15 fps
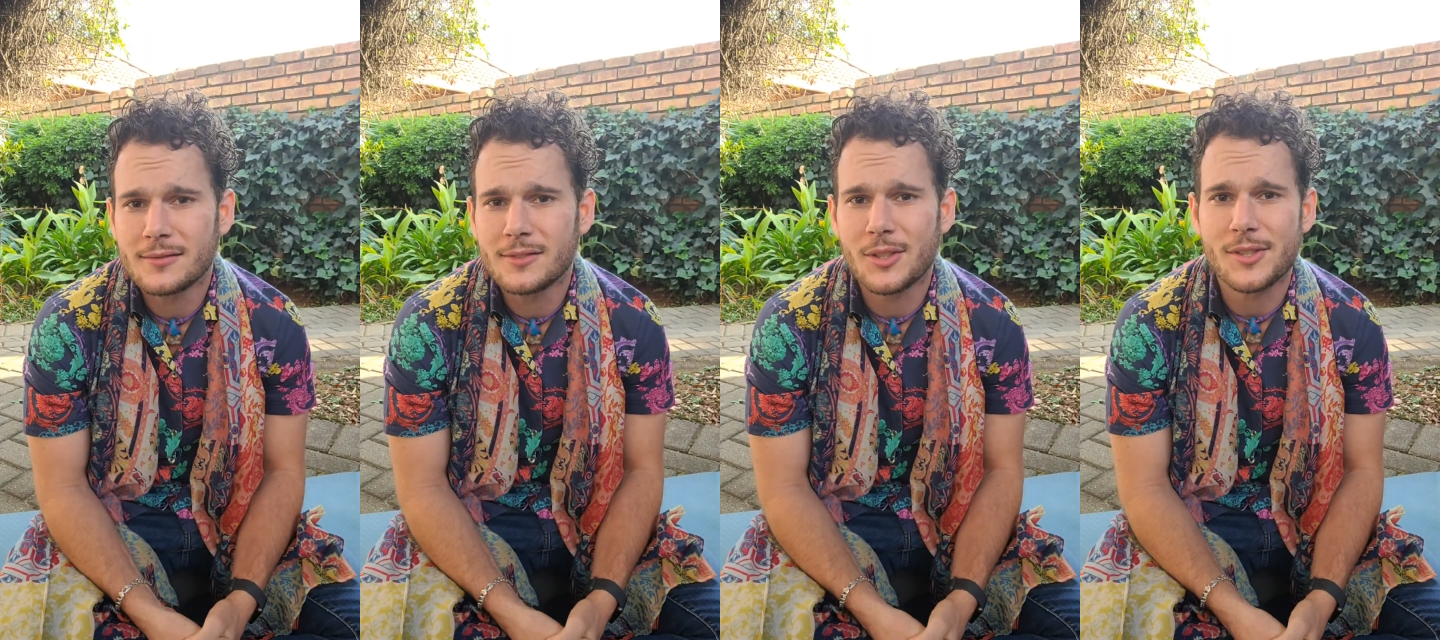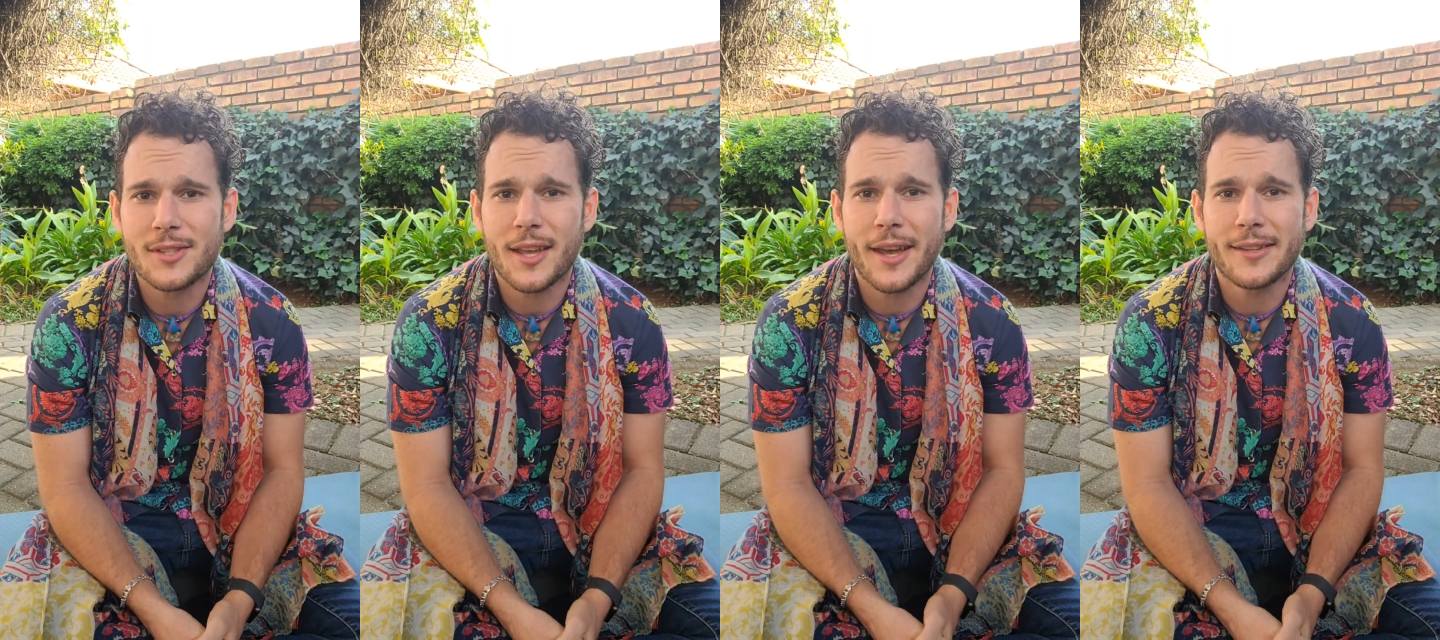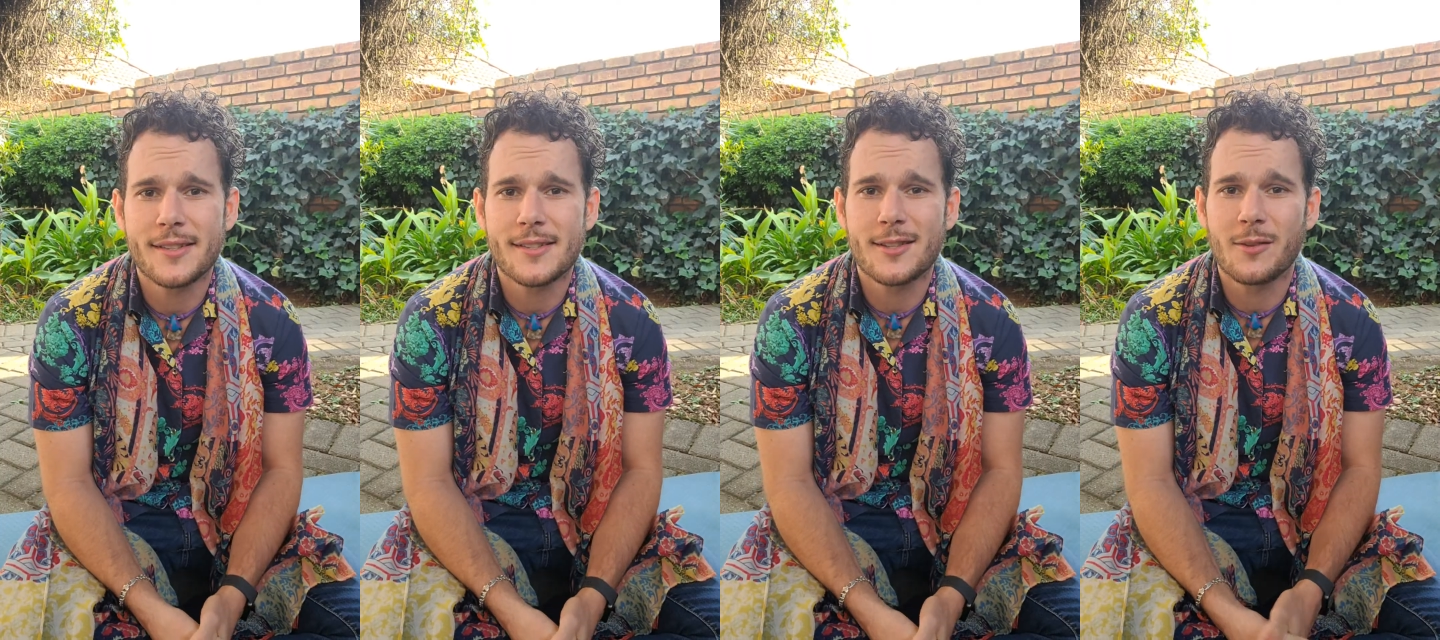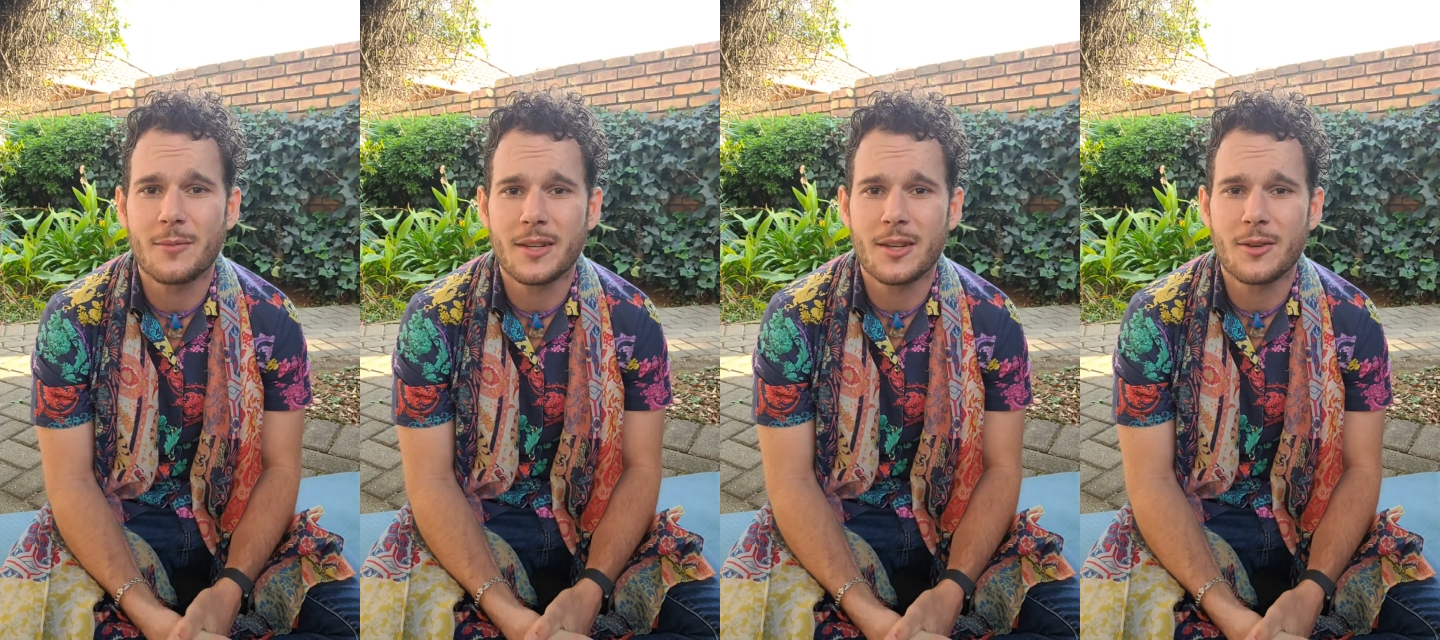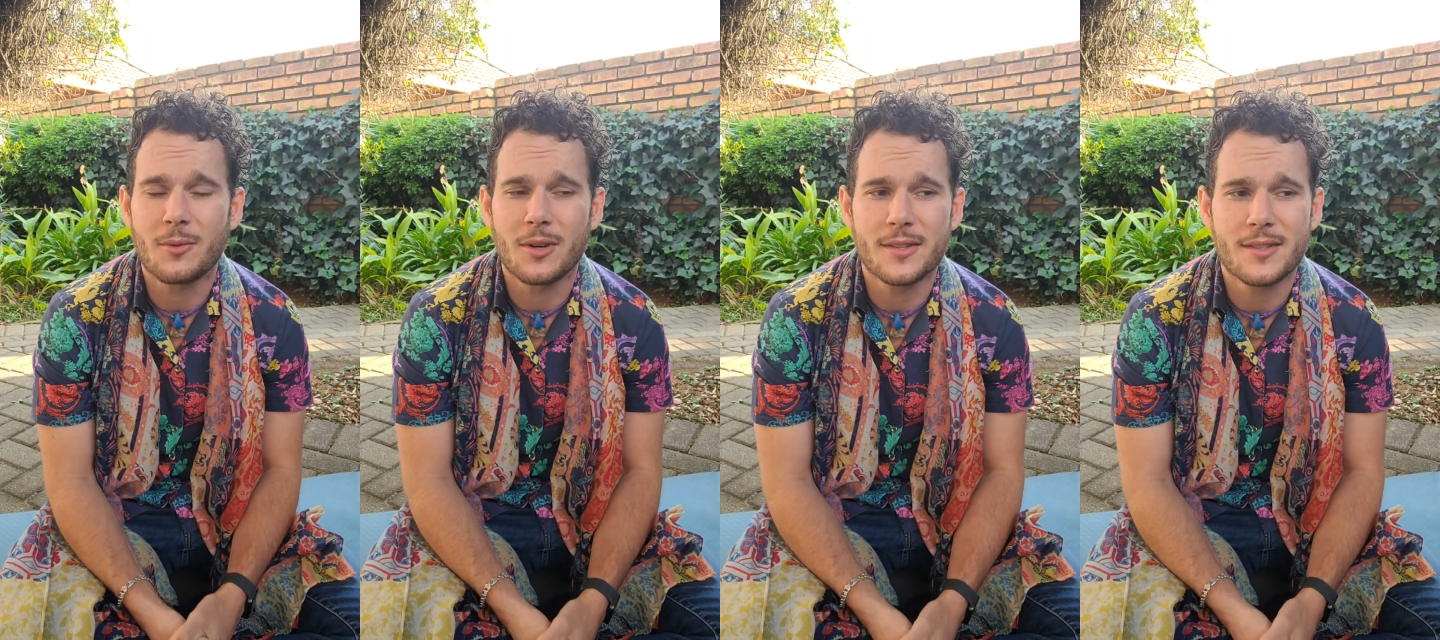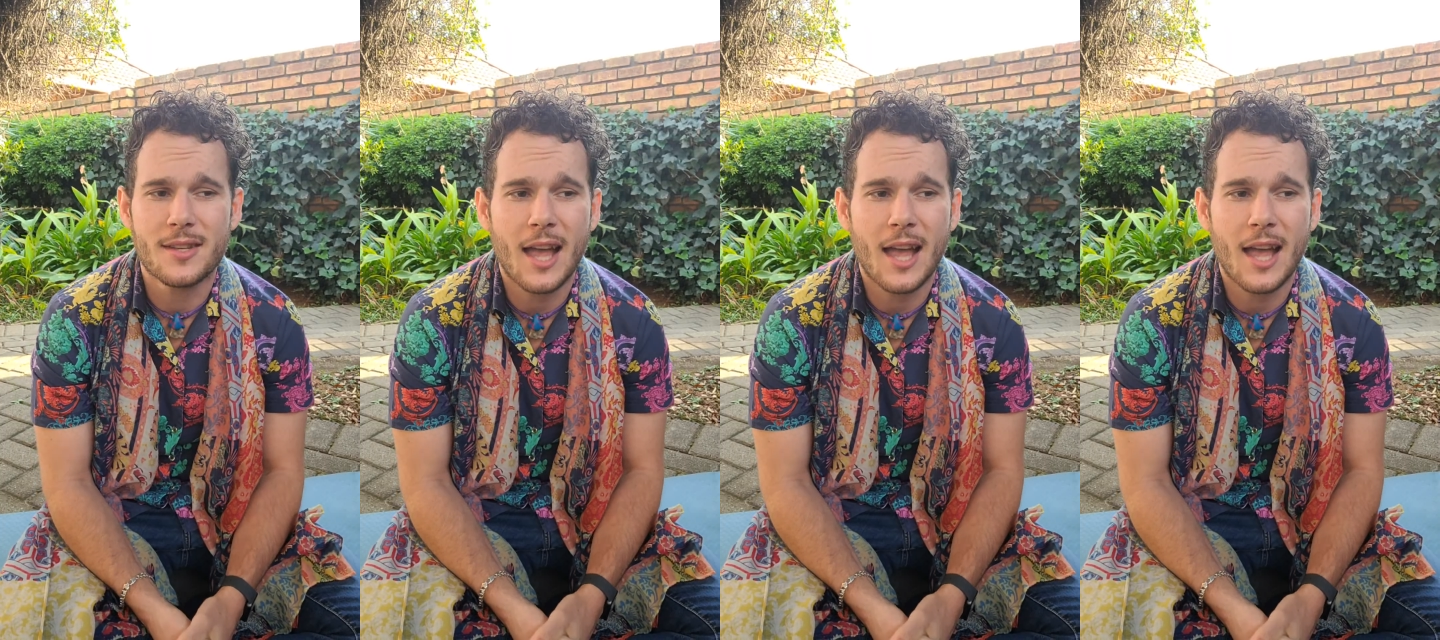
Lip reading: to say it in so many words.